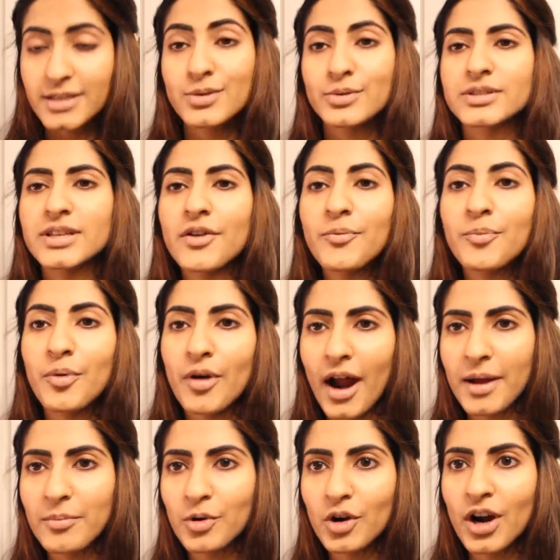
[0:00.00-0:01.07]
So instead of
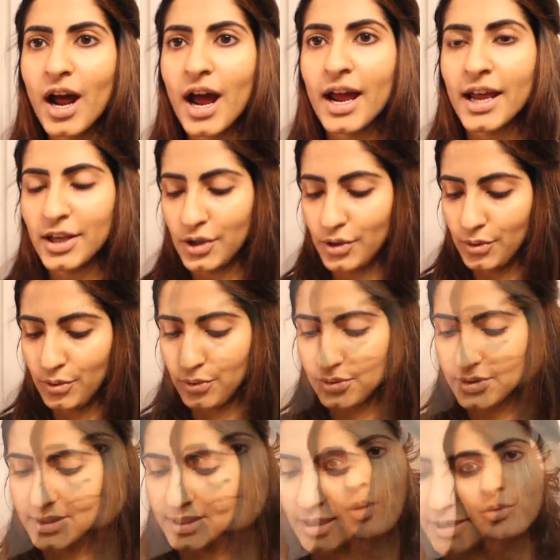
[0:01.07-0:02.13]
primer, I
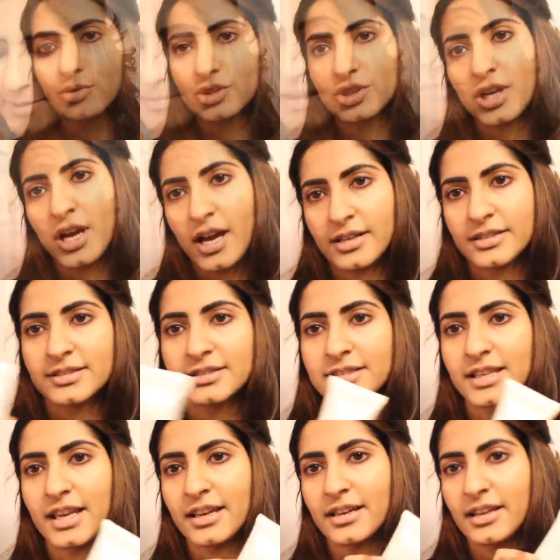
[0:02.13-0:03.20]
use Boscia
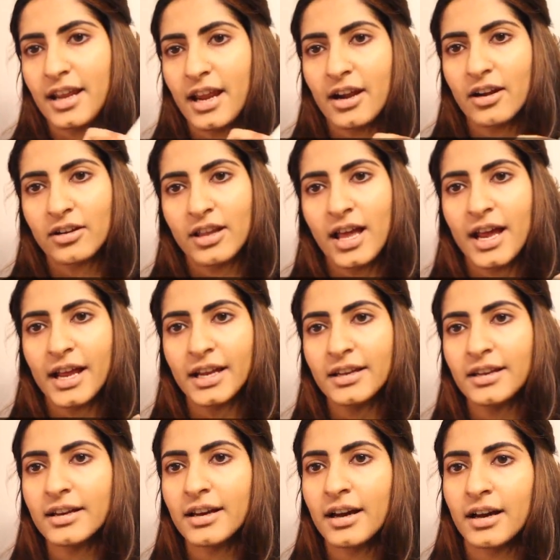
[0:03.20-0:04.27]
skincare
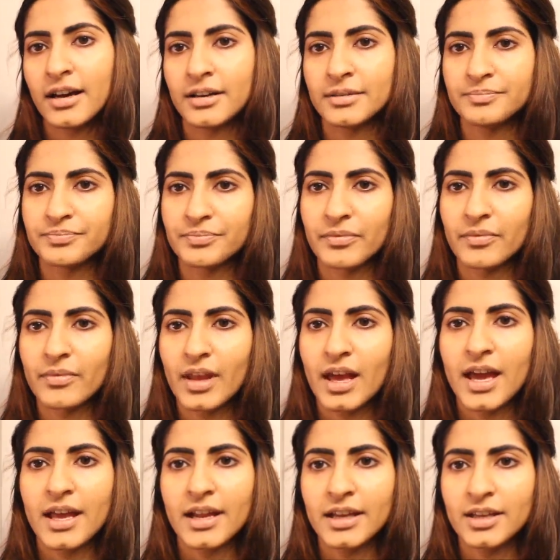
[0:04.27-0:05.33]
line,
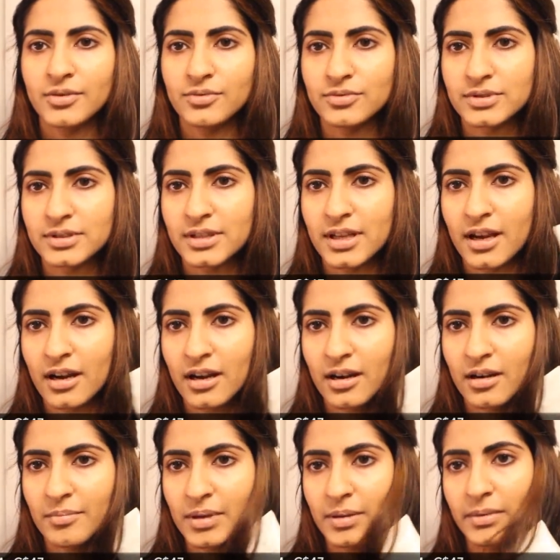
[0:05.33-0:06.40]
and I use
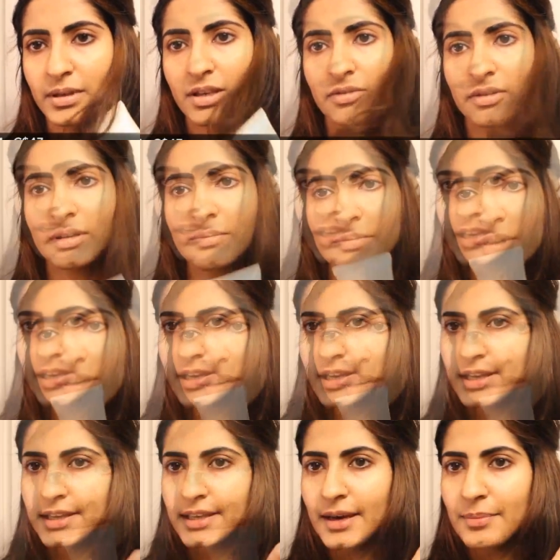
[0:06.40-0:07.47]
their BB cream.
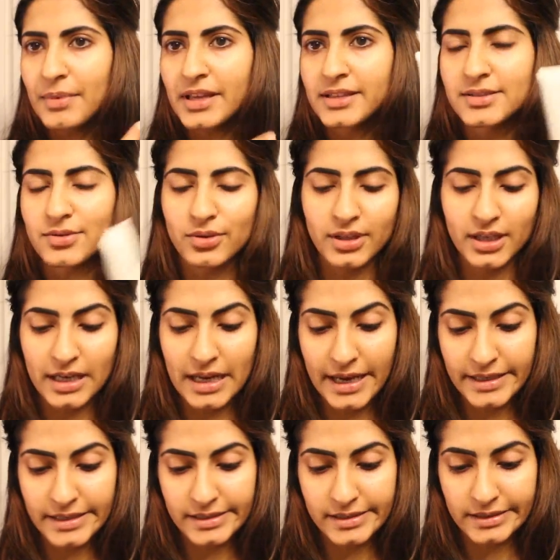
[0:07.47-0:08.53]
Yep, it's really
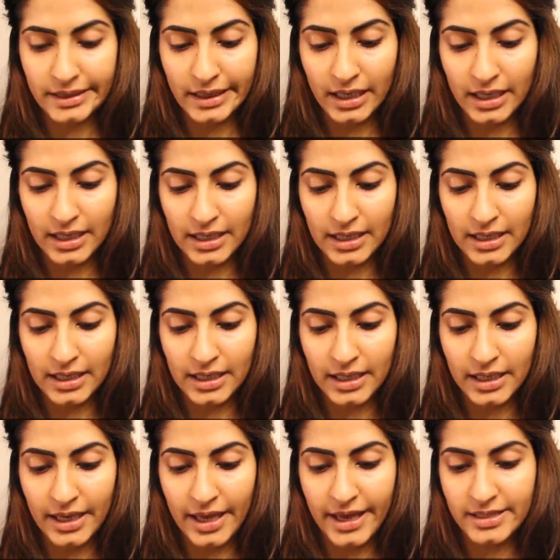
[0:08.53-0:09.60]
nice.
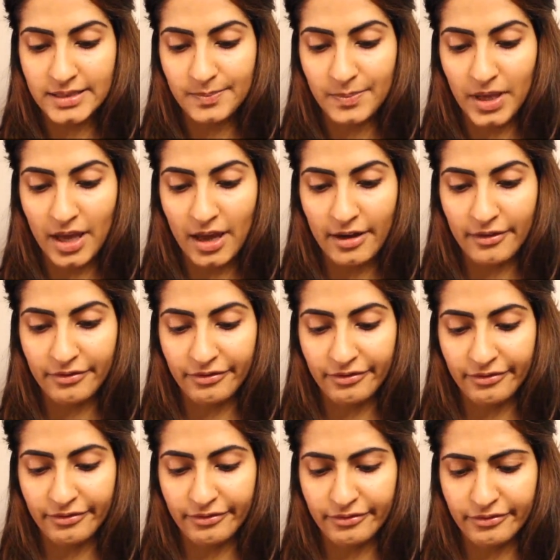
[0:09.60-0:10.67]
SPF
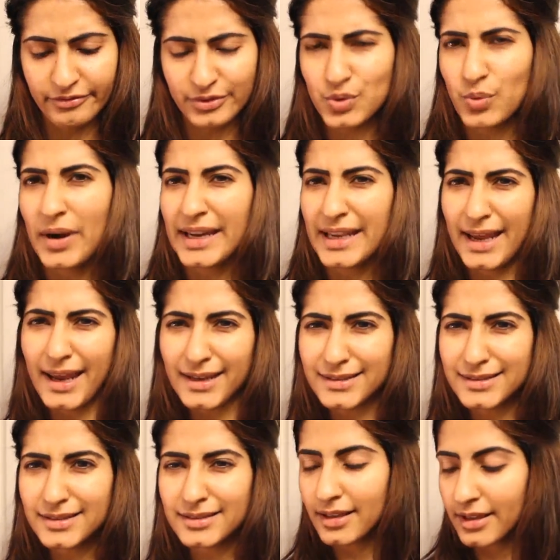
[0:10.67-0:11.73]
28,
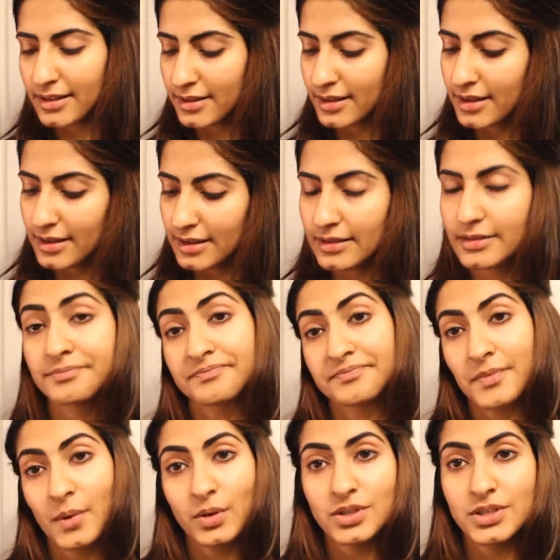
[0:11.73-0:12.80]
I think,
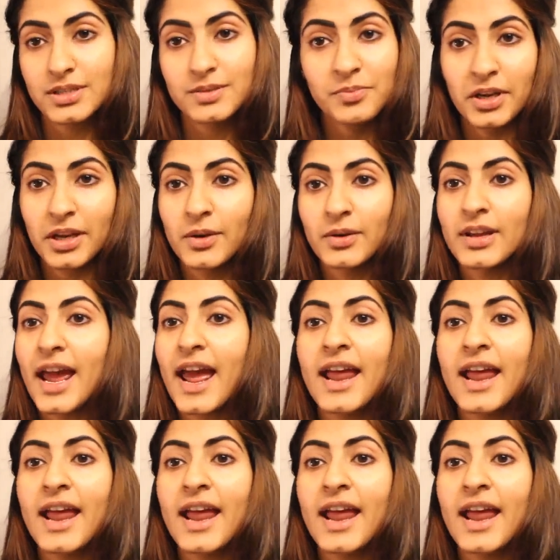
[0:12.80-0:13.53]
which is pretty good.